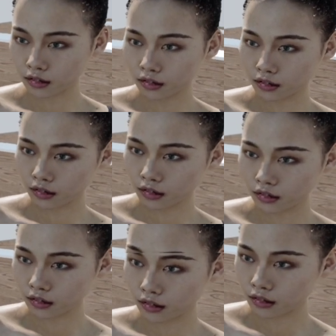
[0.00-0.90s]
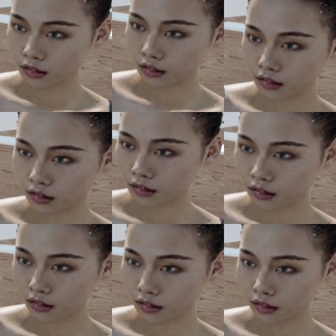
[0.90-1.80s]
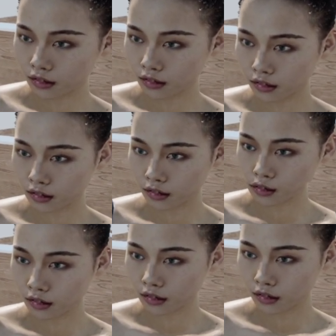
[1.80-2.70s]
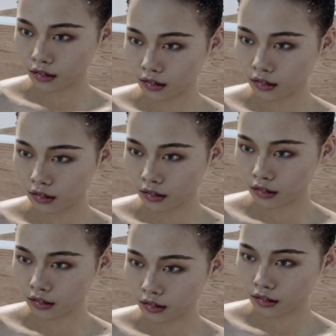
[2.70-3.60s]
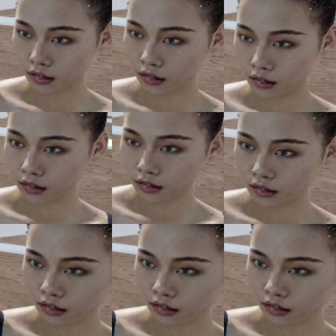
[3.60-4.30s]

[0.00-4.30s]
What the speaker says: is that the height of the camera that I'm viewing at is the actual height